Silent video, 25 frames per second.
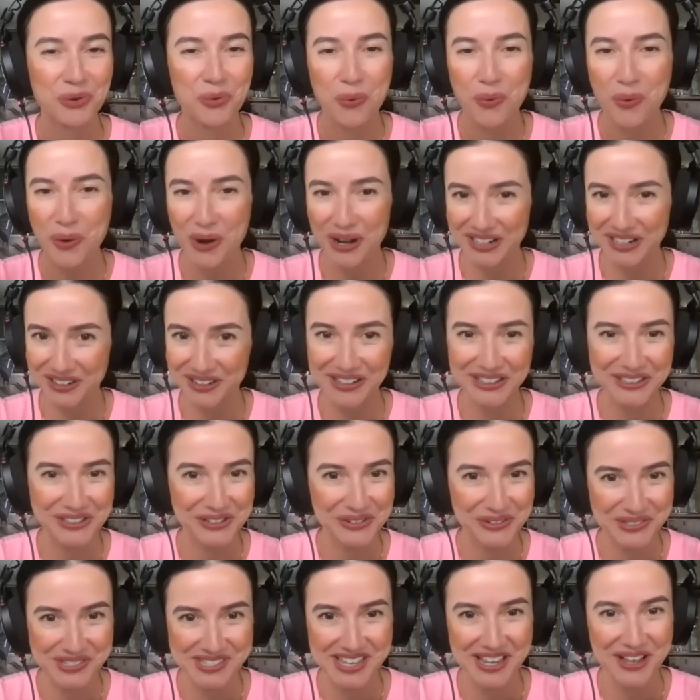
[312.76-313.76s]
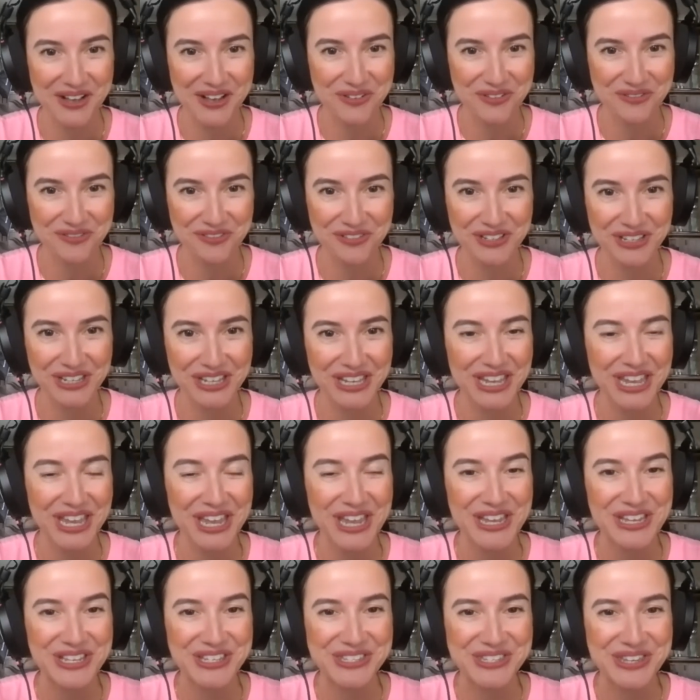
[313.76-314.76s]
quite like yourself.
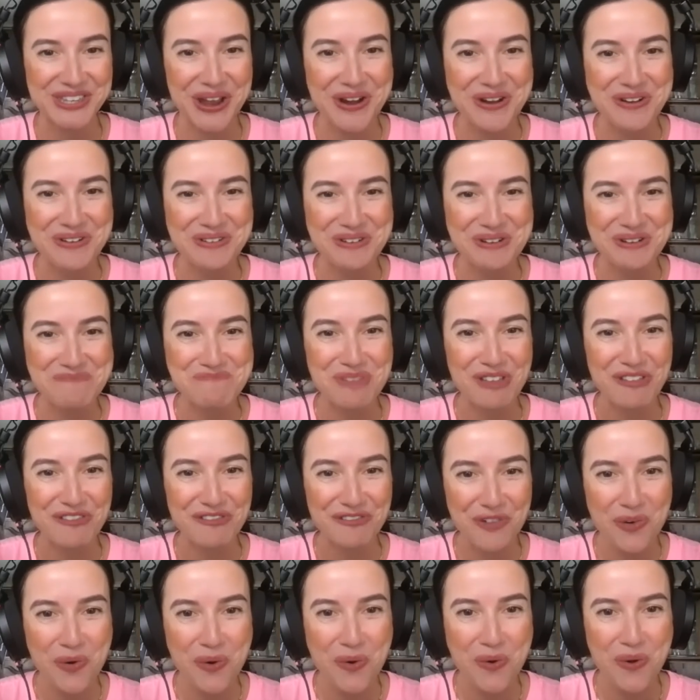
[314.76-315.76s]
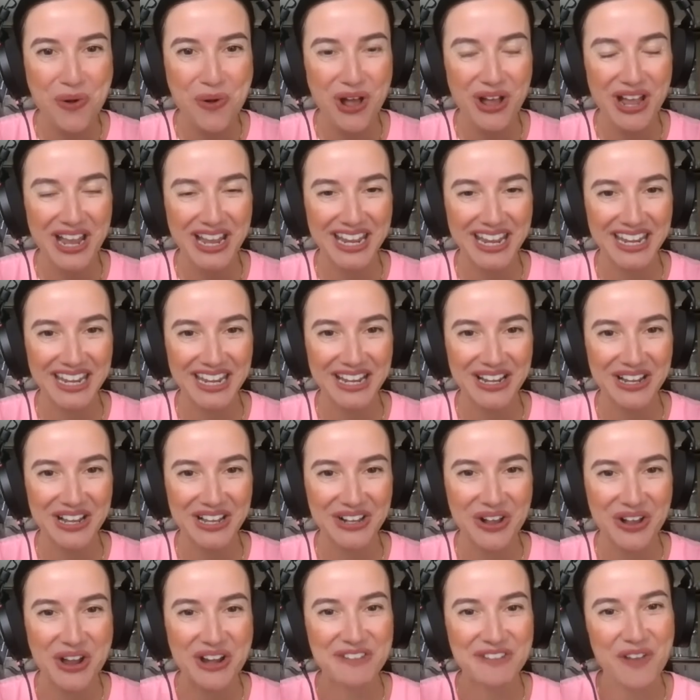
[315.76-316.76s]
So, before I
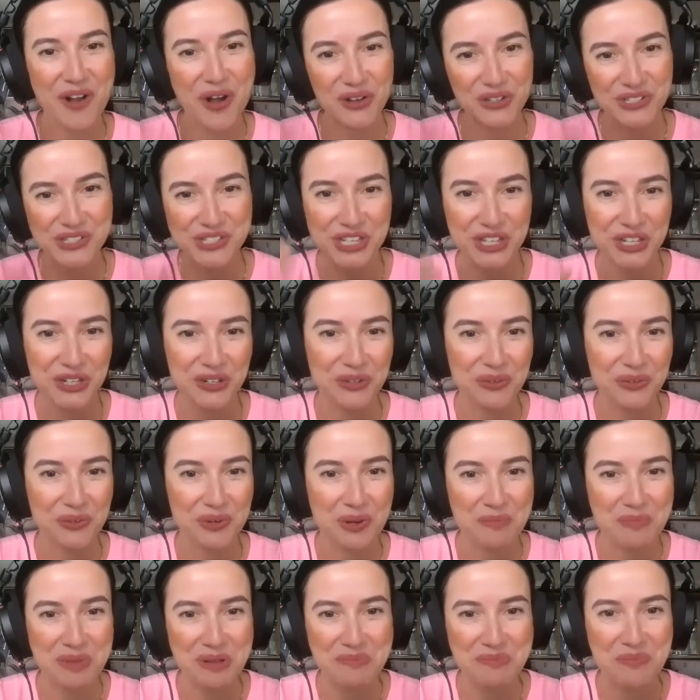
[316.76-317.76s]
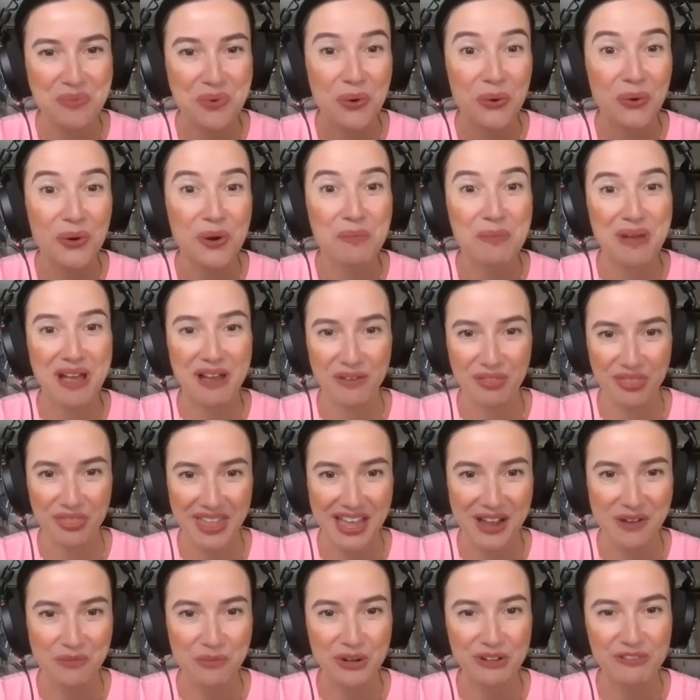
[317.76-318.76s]
kind of ask you a bit more about
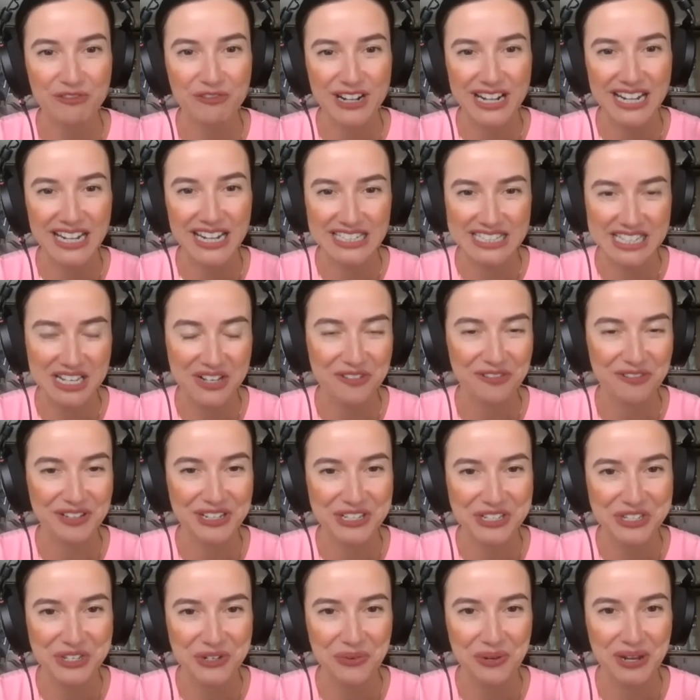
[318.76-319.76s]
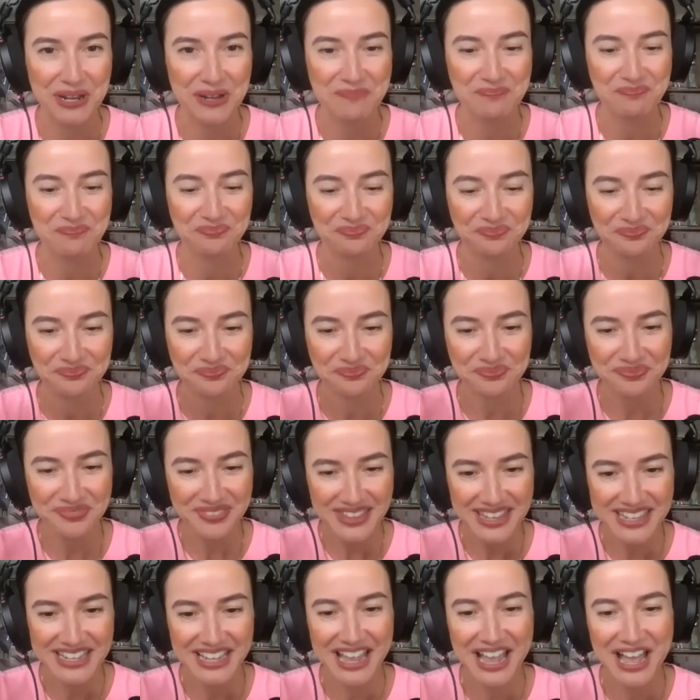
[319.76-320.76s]
that, we really delve into it.
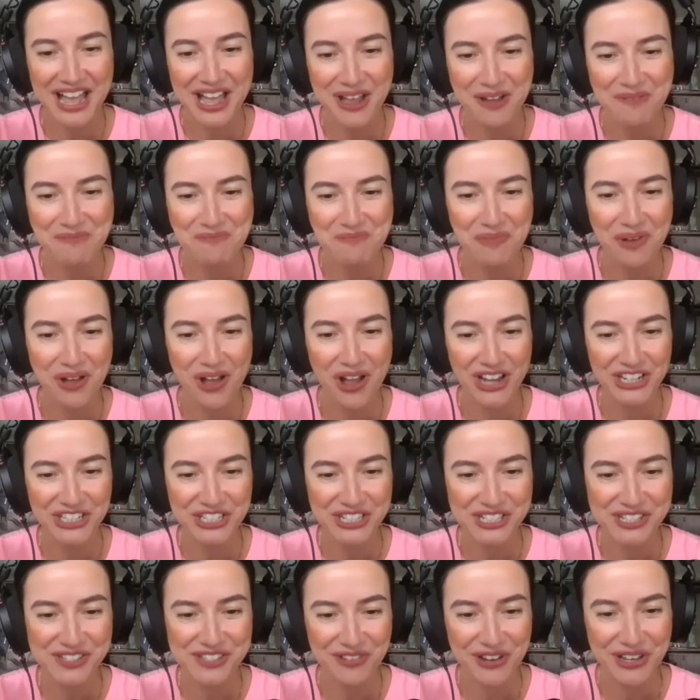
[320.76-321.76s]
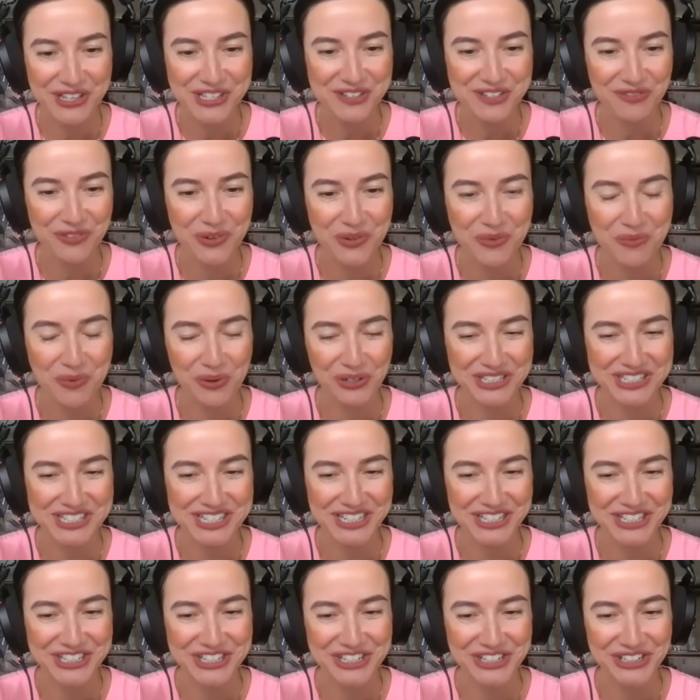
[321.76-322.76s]
Um, I just first of all
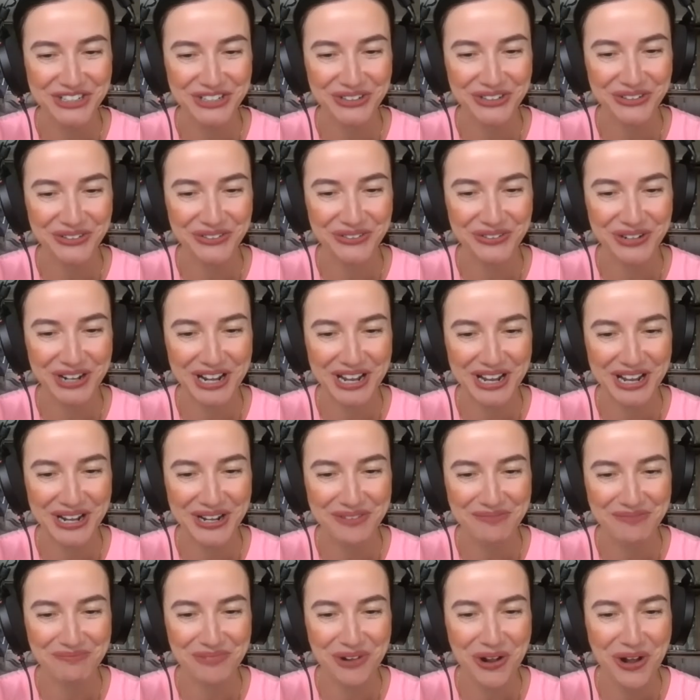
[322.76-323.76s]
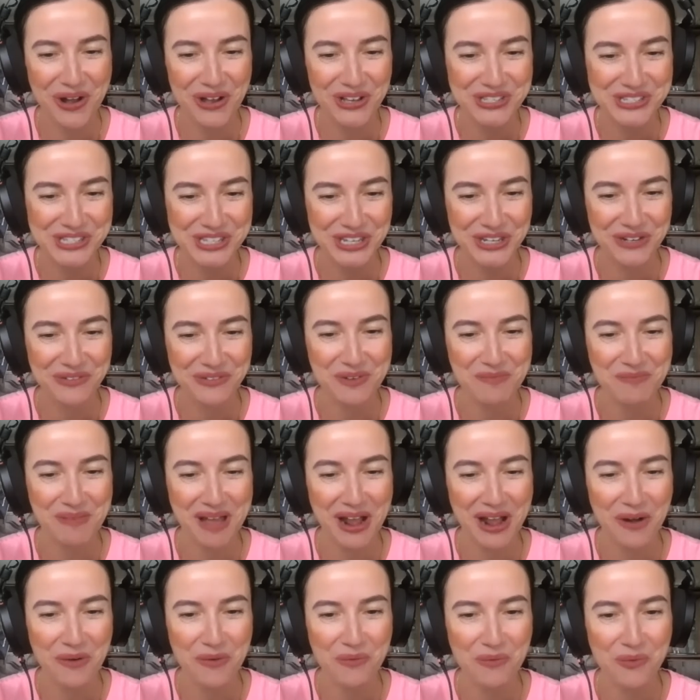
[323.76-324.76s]
wanted to um, ask you
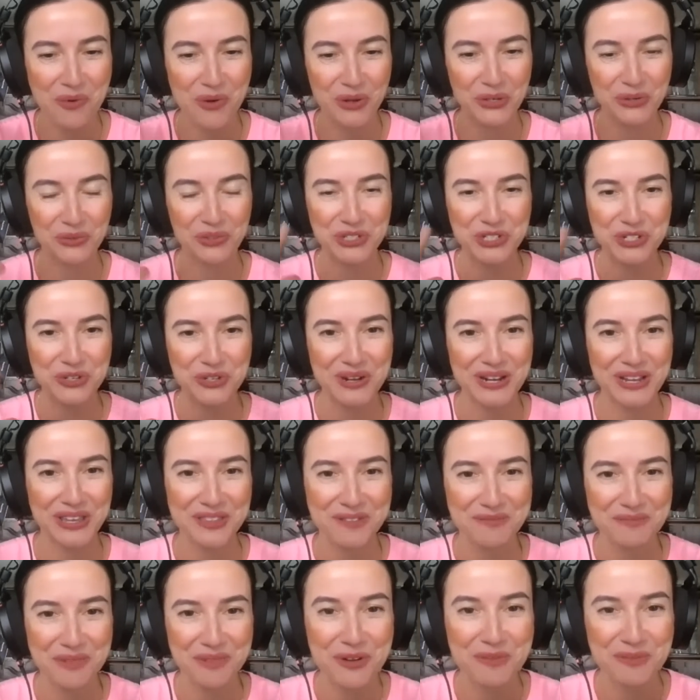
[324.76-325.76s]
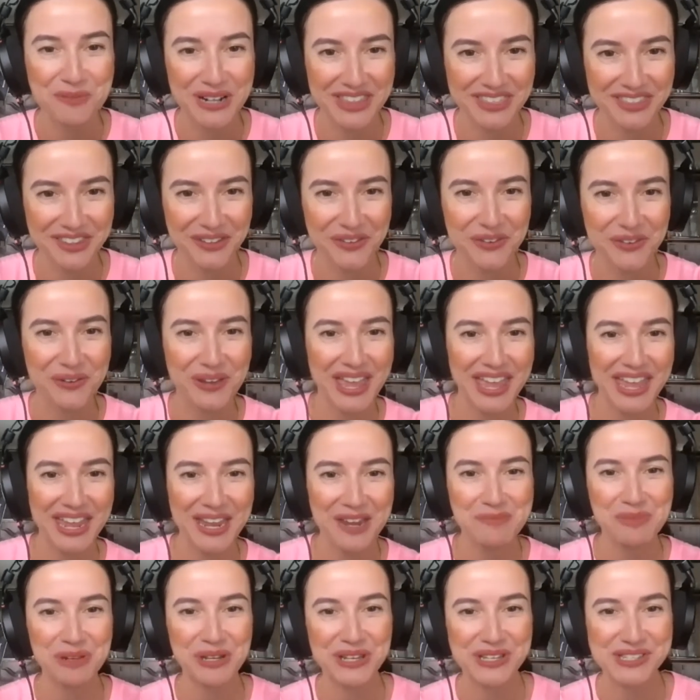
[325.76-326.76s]
about what you're doing at the moment in the
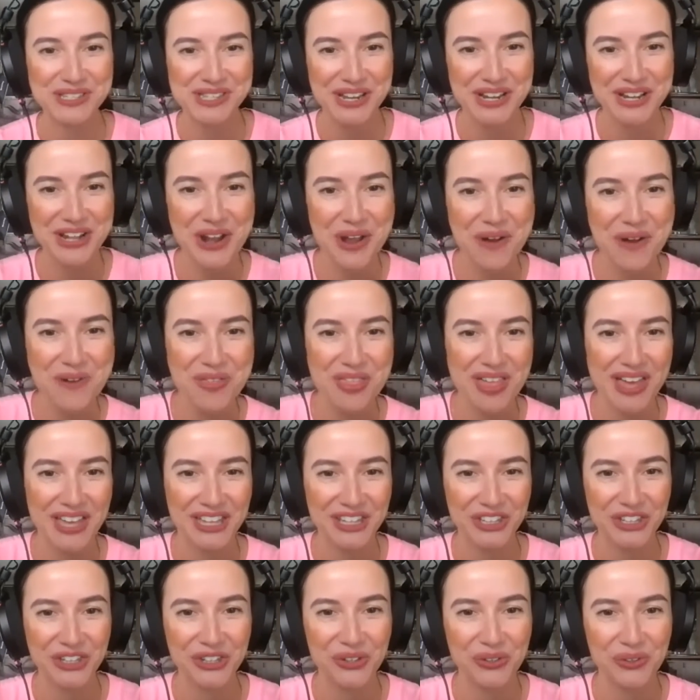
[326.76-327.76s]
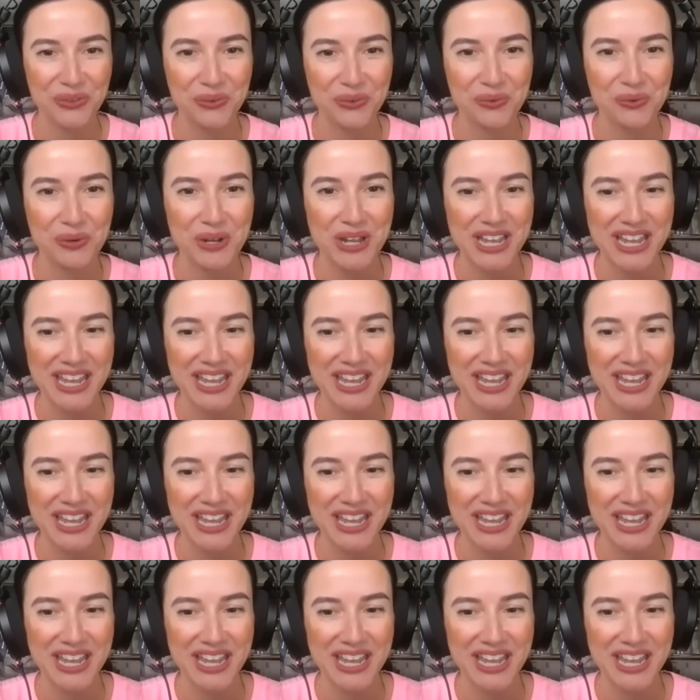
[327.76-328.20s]
UK because I know that you